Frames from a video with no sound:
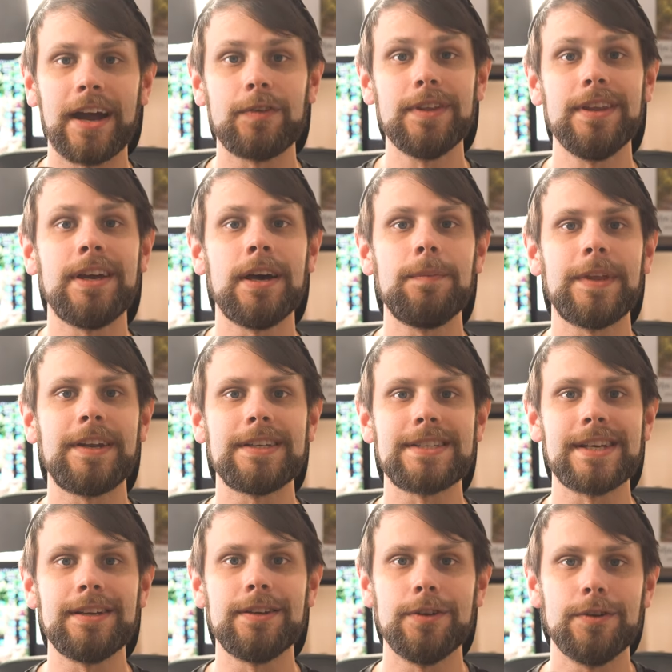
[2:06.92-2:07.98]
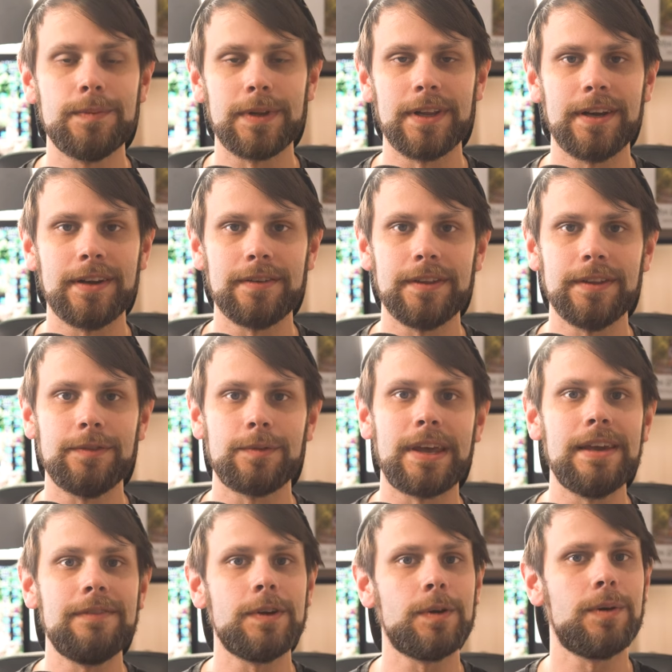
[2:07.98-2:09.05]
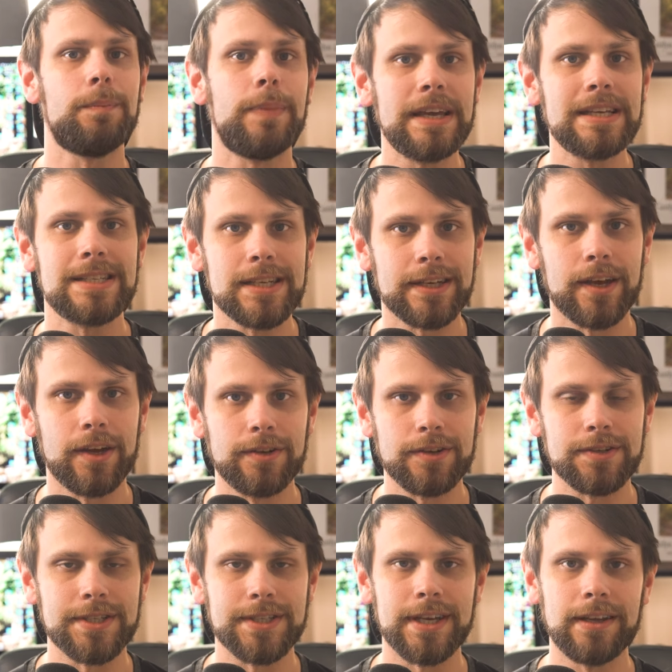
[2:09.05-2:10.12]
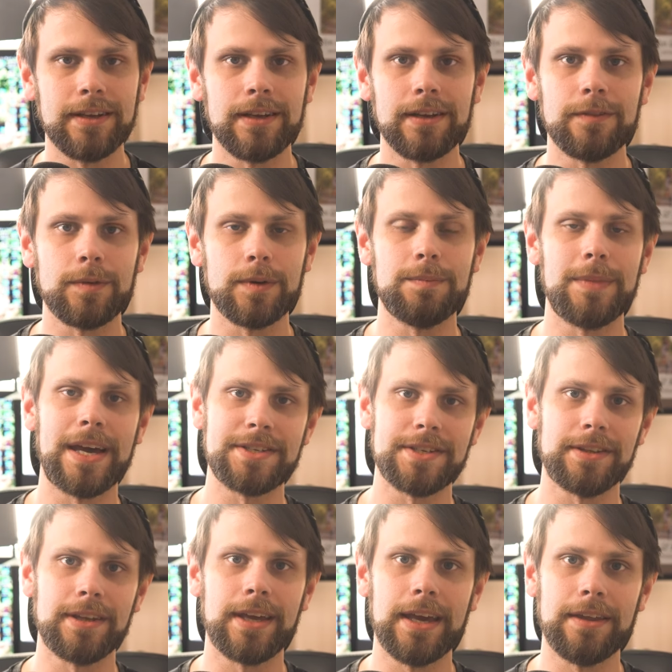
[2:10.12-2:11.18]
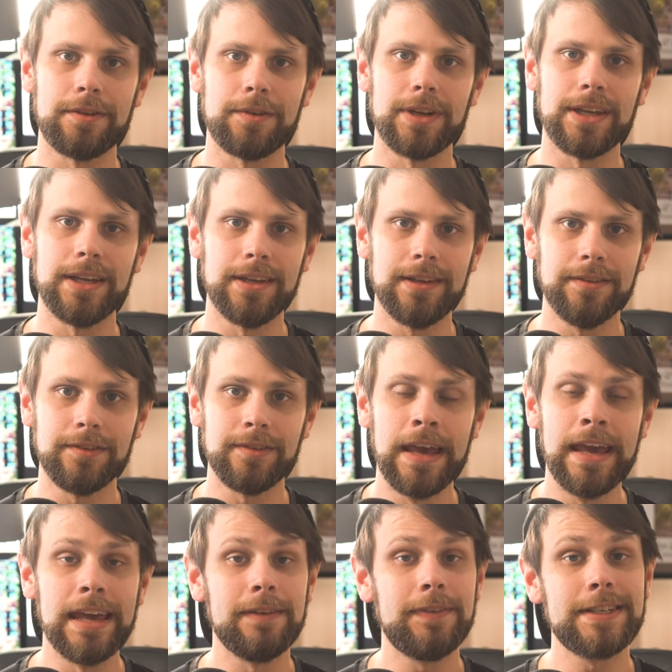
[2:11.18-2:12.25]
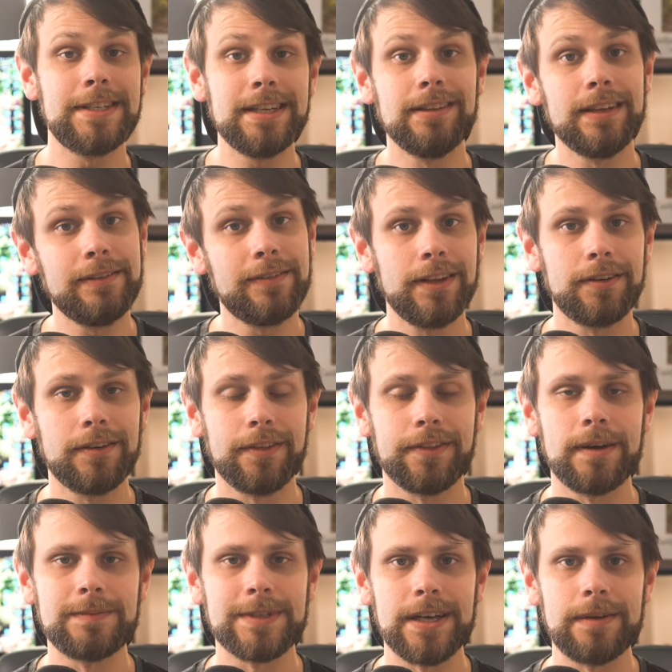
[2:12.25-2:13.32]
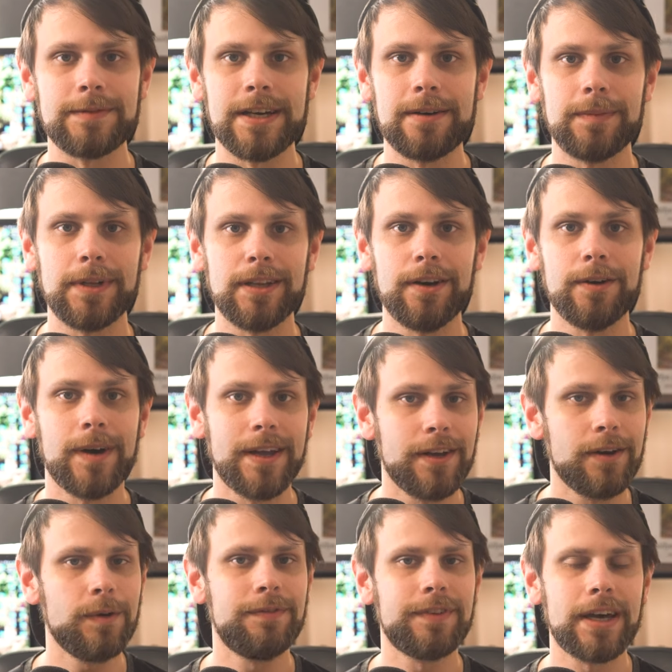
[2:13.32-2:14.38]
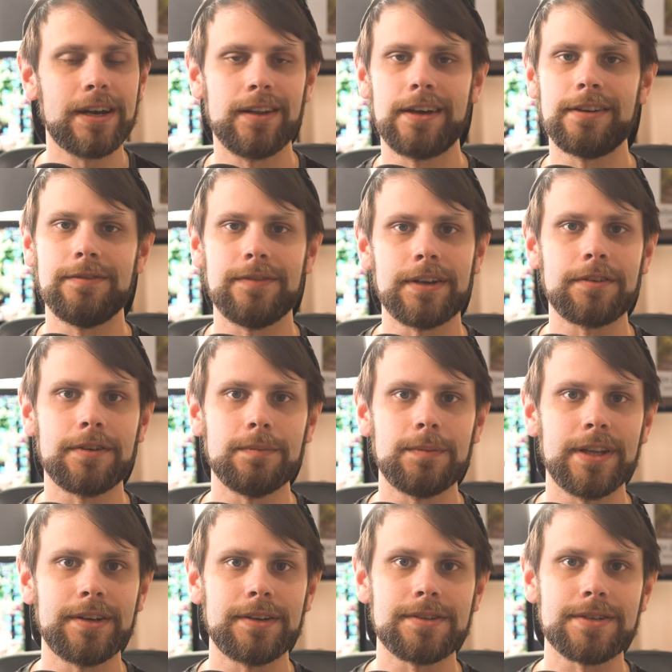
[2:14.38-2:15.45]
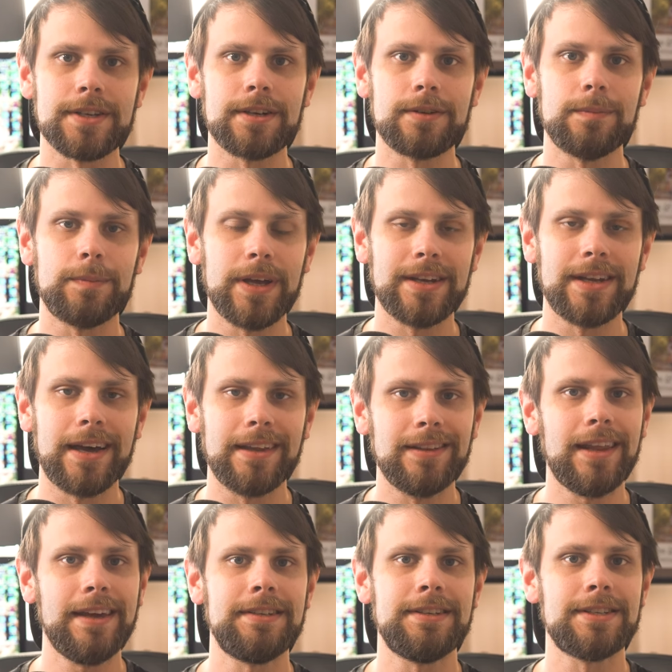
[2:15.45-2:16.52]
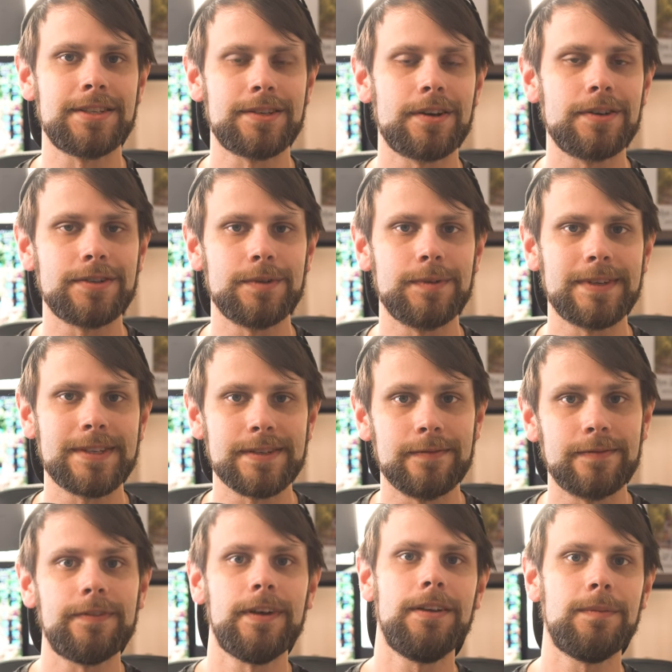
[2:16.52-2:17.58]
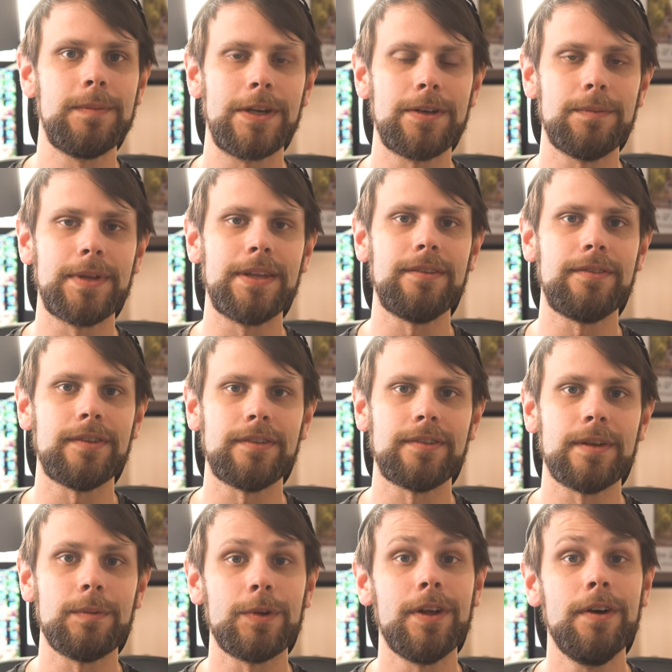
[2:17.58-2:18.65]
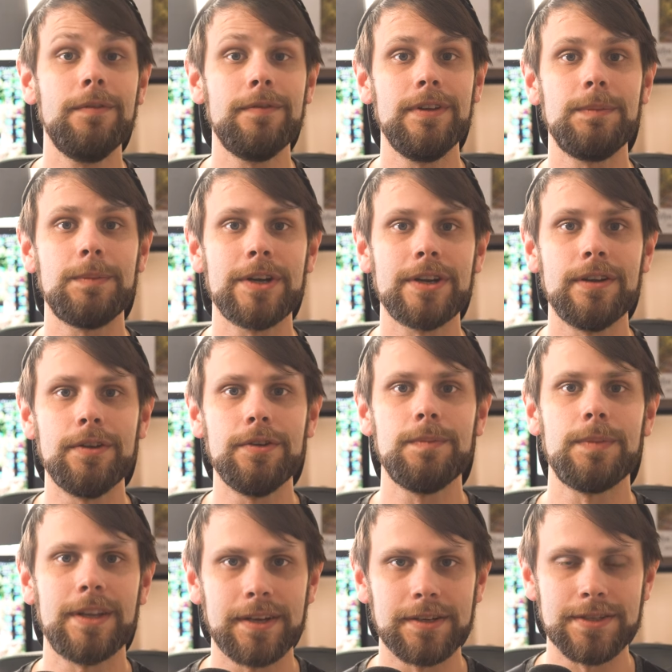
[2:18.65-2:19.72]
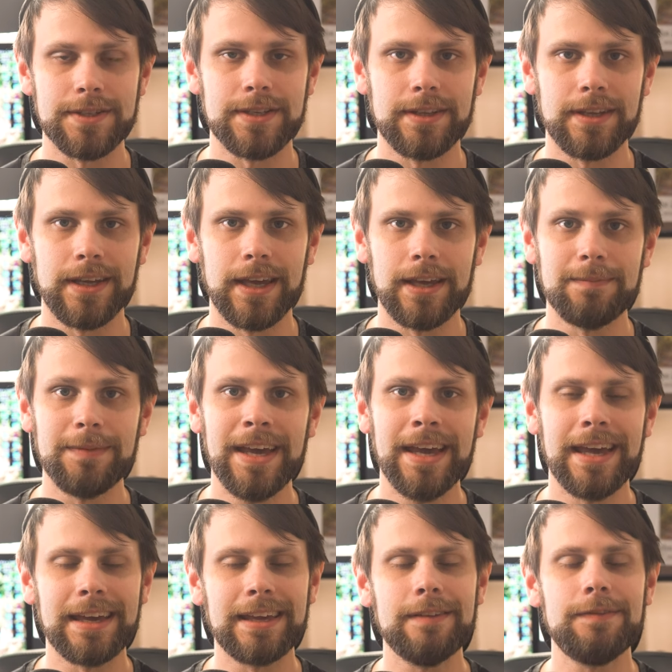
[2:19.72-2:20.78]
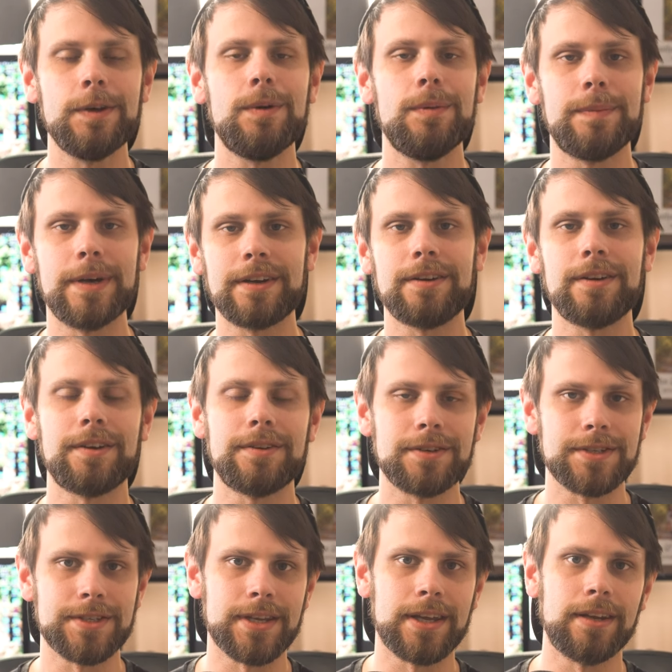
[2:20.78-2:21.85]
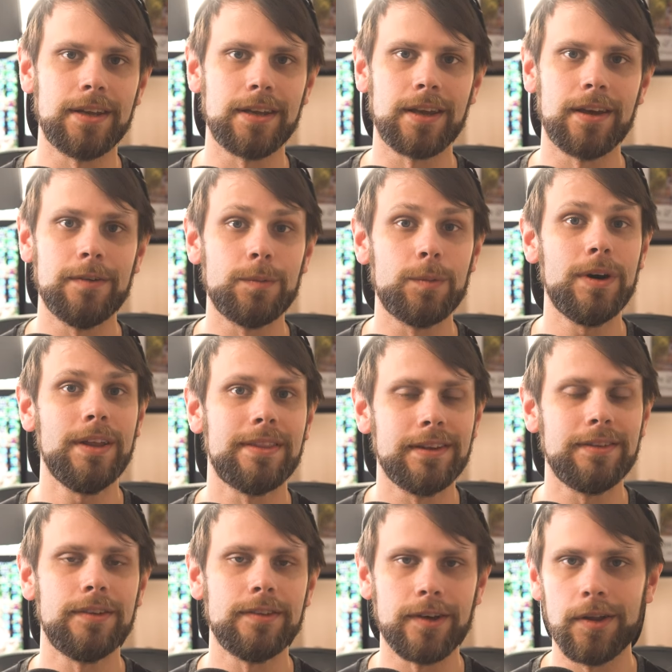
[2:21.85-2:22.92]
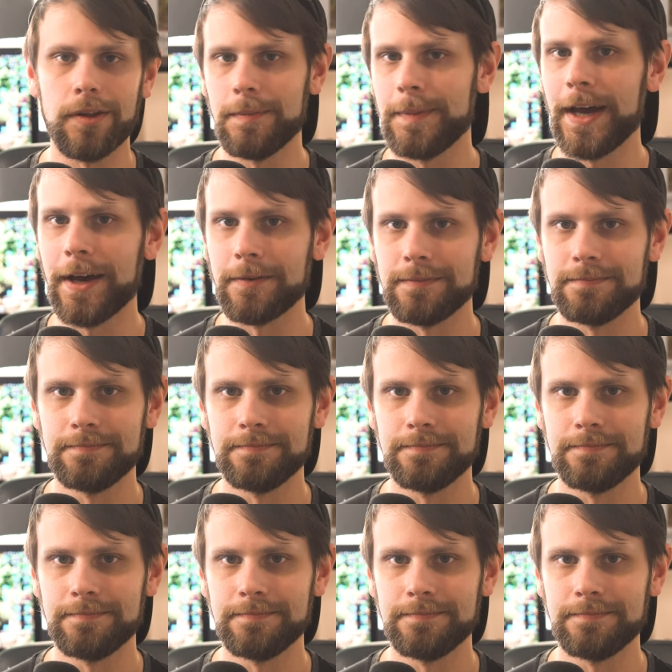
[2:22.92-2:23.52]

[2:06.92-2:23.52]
I really hope that as a new player, this gave you a basic understanding of what Magic the Gathering is. If it did, leave a little thumbs up down below. I know we've got a lot of veteran players here, but I'd like to start doing some fundamental pieces that will hopefully bring new players to the game and give you a better understanding of what this is all about.